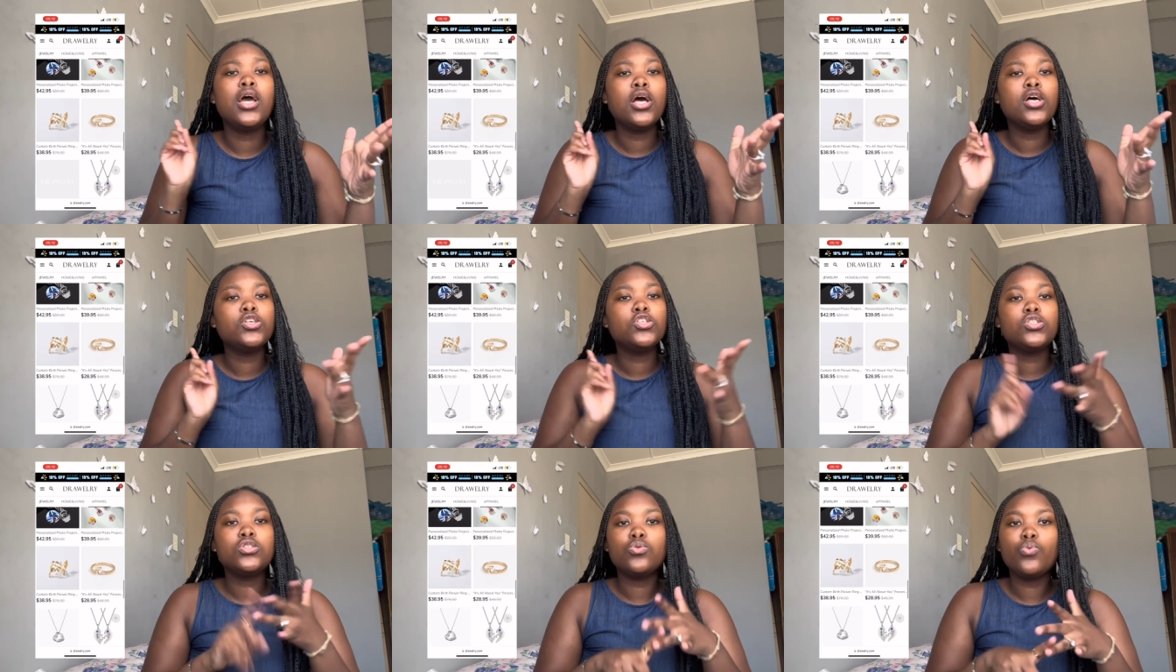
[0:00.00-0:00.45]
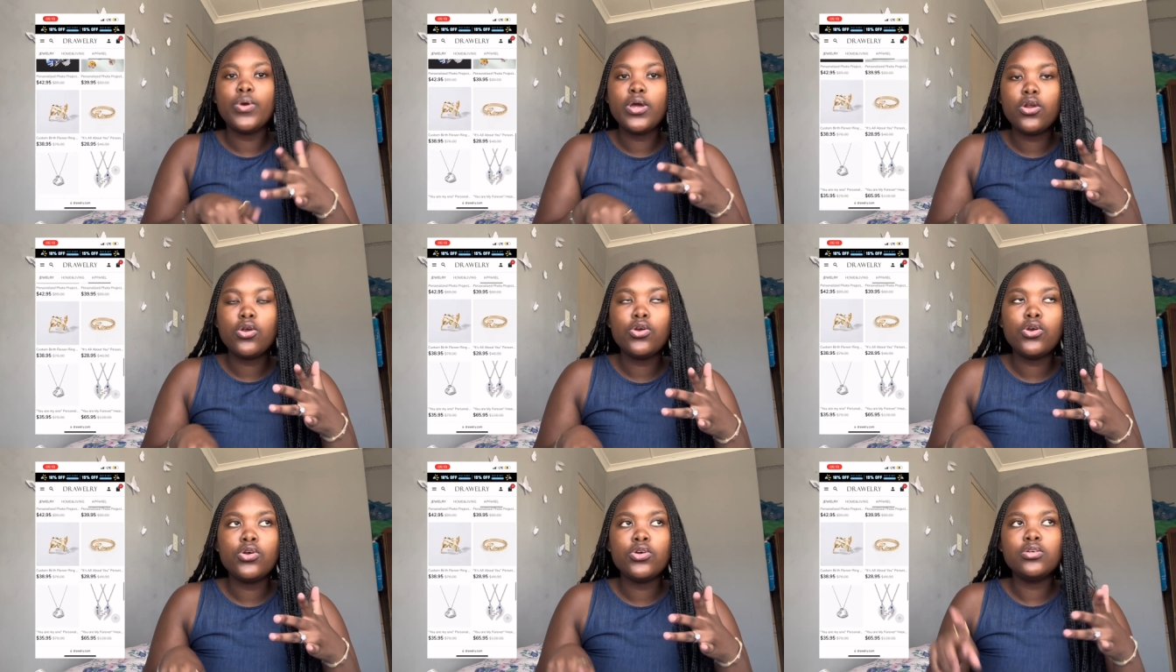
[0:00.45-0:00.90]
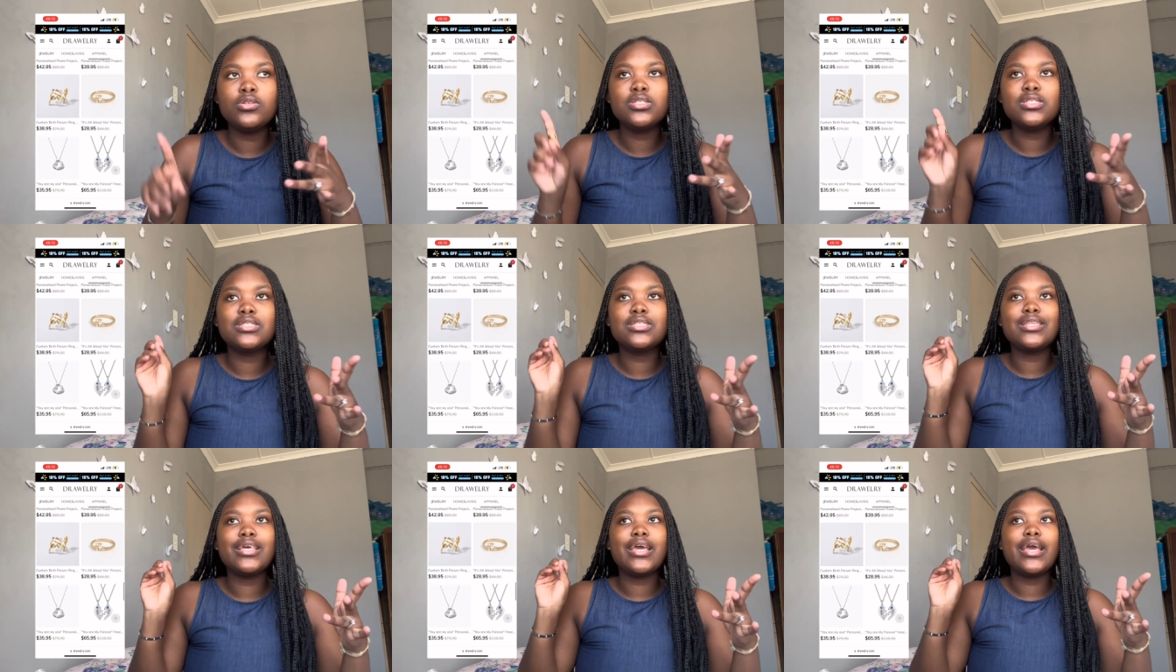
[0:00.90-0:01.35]

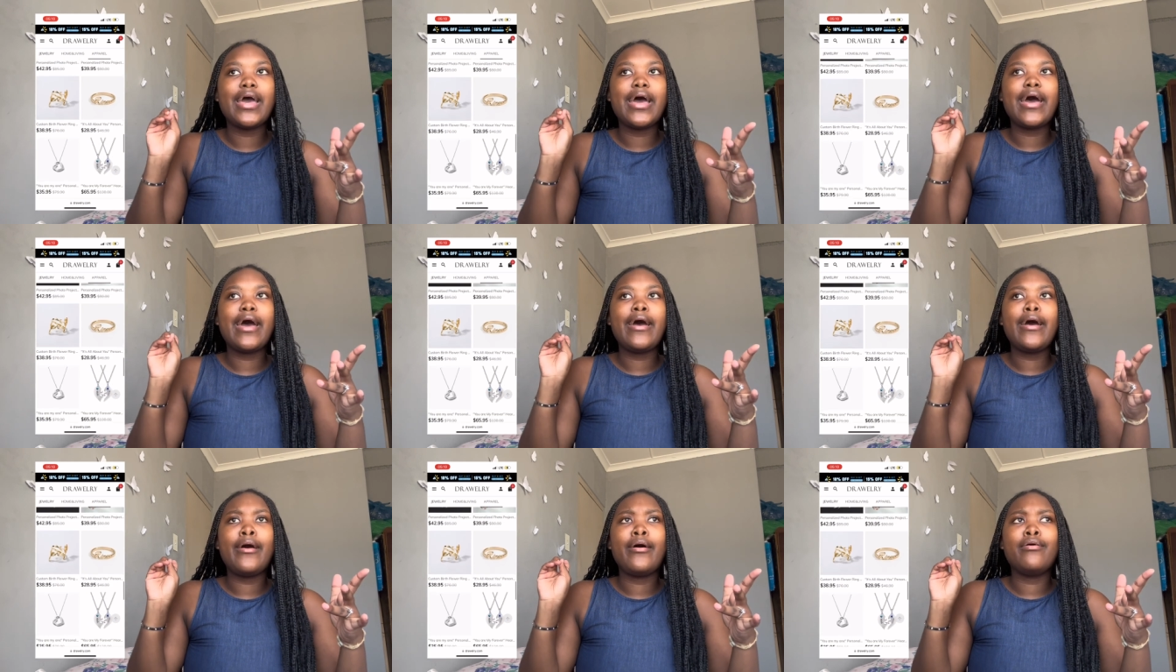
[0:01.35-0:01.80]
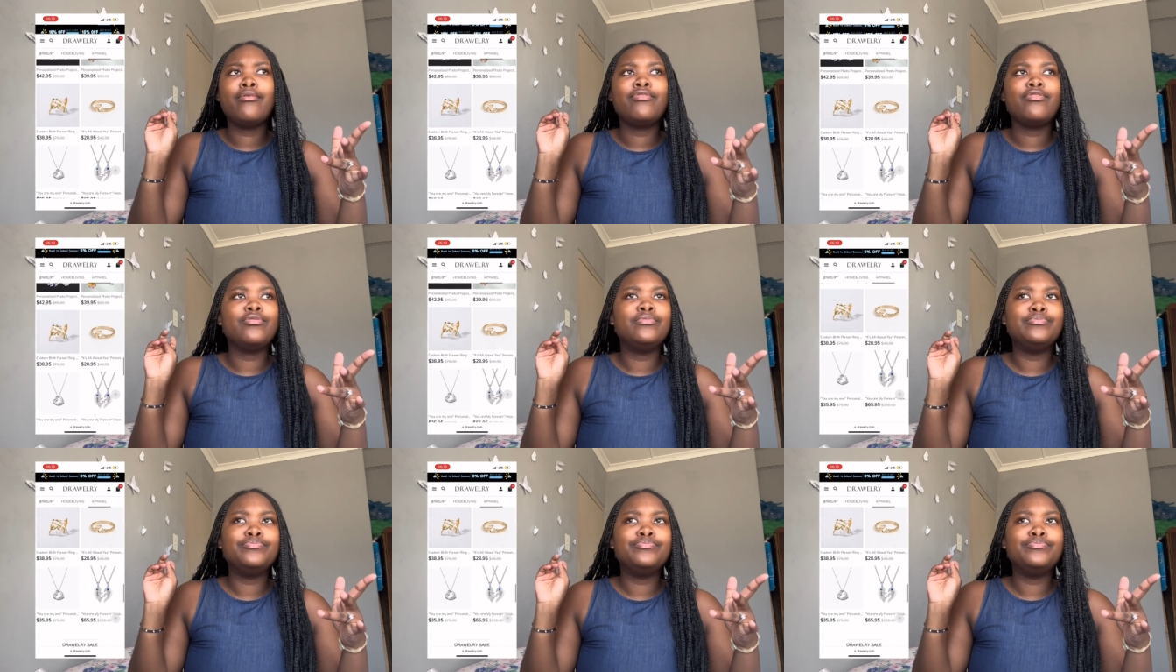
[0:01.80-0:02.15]
sweaters, they have